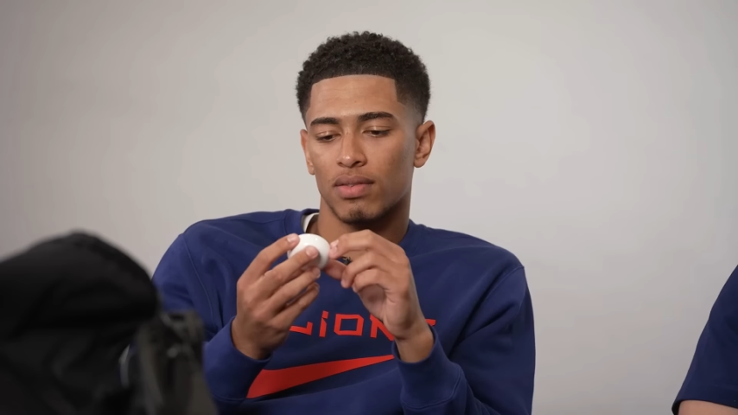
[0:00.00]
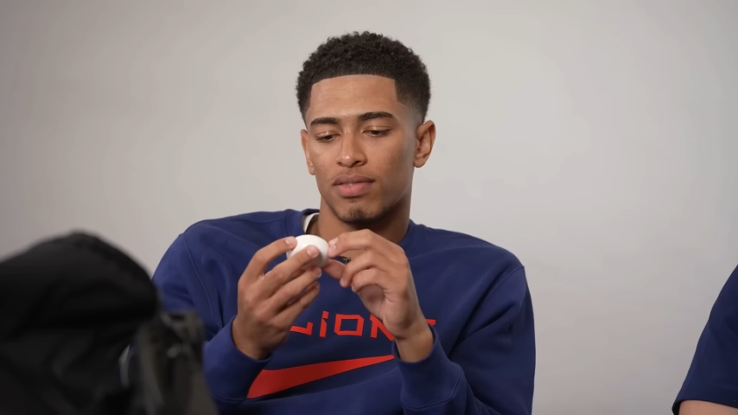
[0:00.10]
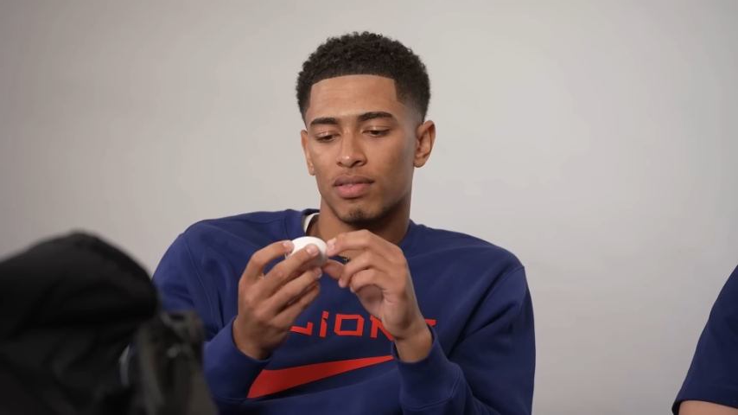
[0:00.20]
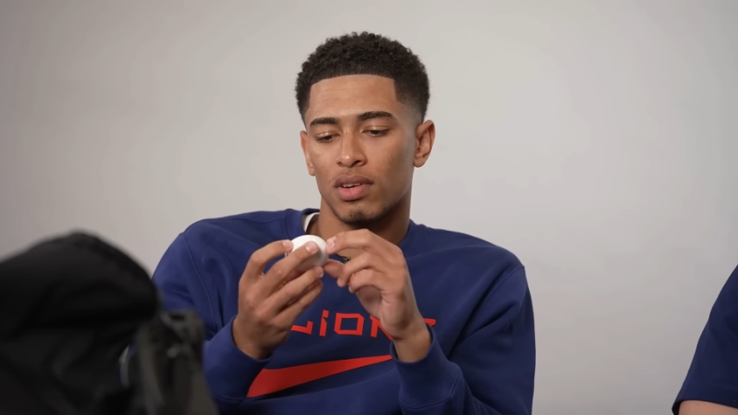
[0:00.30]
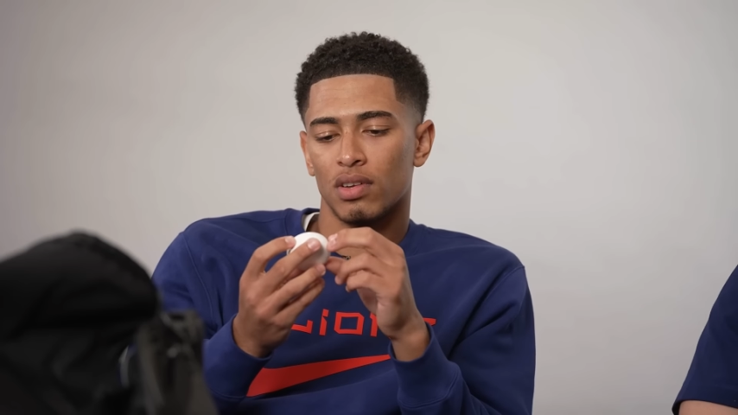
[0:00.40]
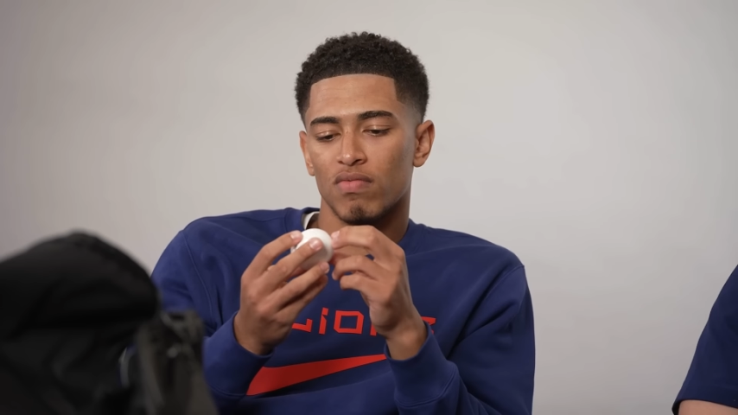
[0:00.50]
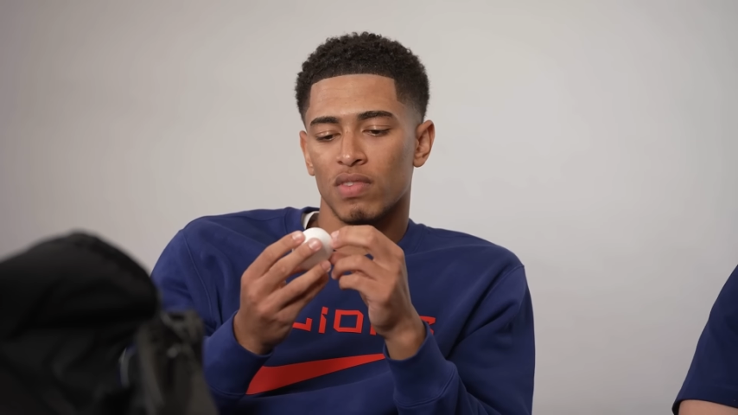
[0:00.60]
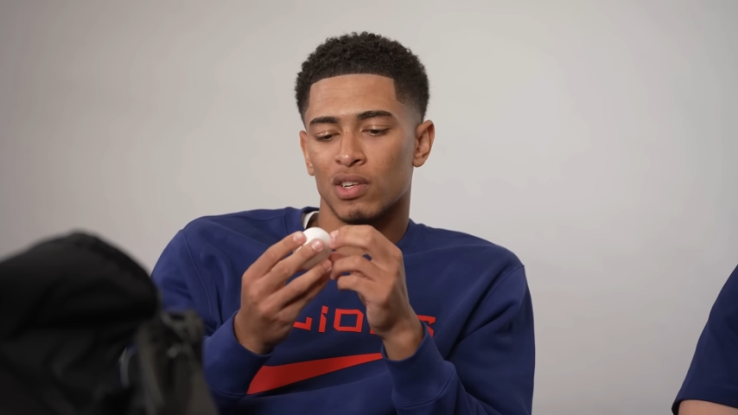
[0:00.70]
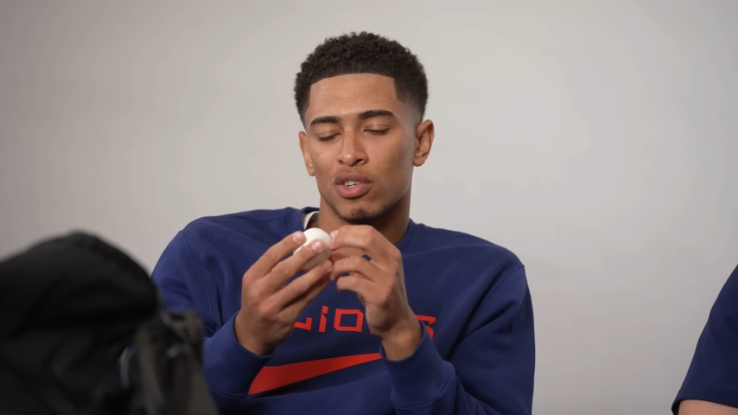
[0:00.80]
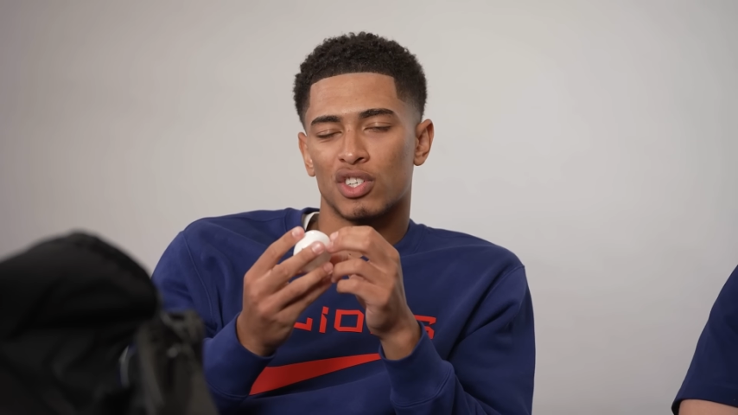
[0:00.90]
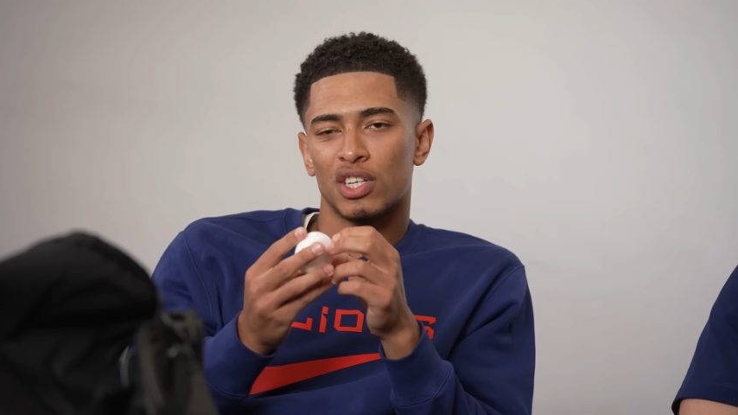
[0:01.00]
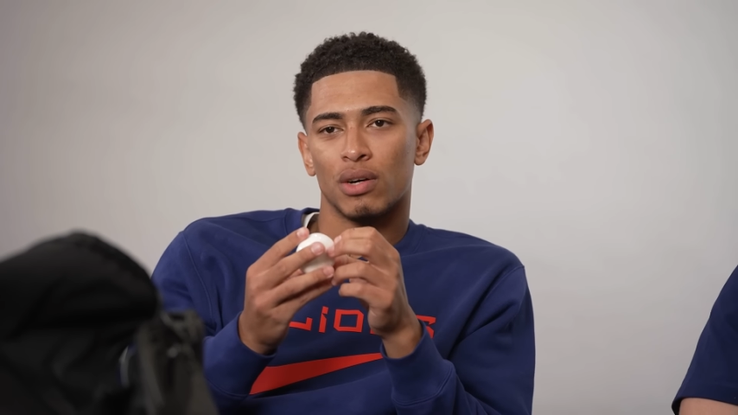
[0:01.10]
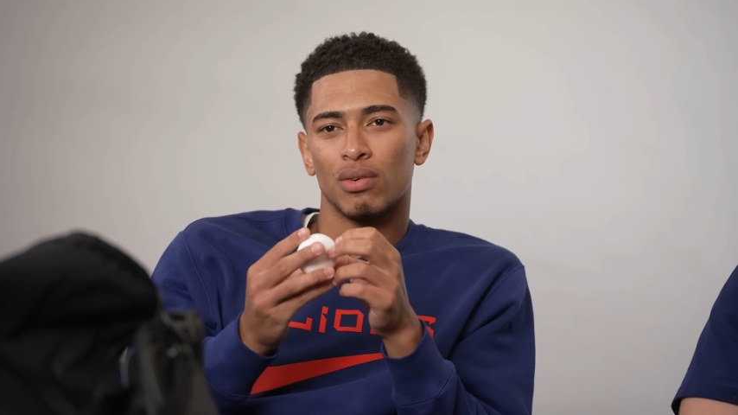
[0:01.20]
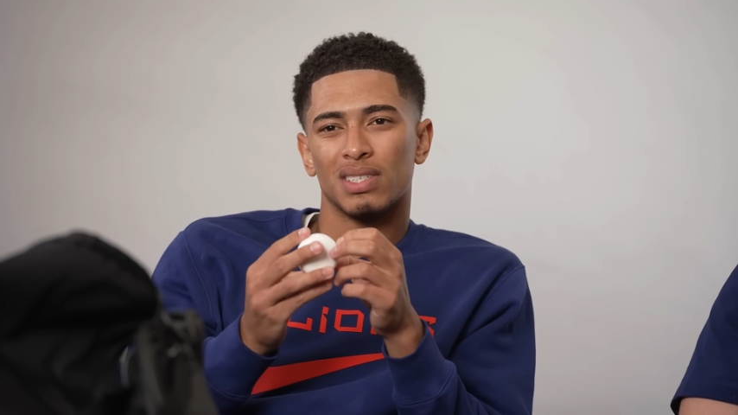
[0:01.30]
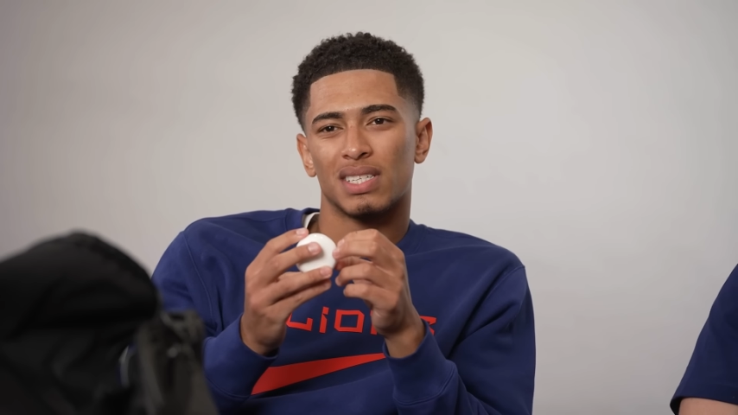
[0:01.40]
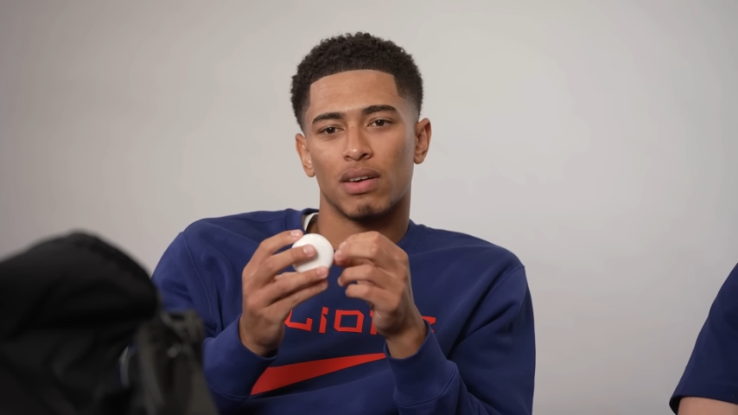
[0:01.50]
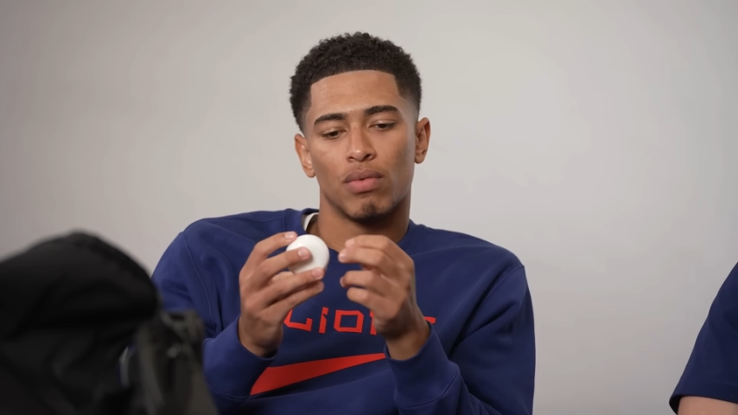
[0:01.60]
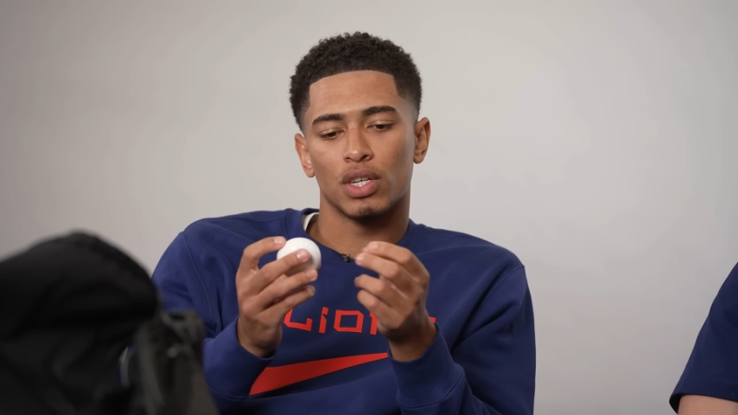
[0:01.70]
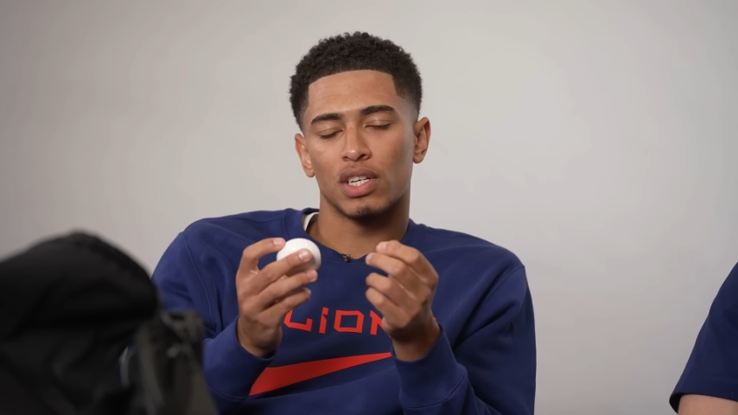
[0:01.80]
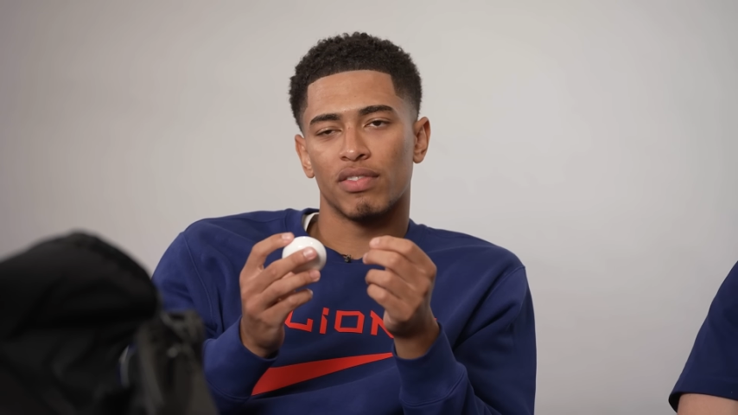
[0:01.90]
of just chill instead of watching a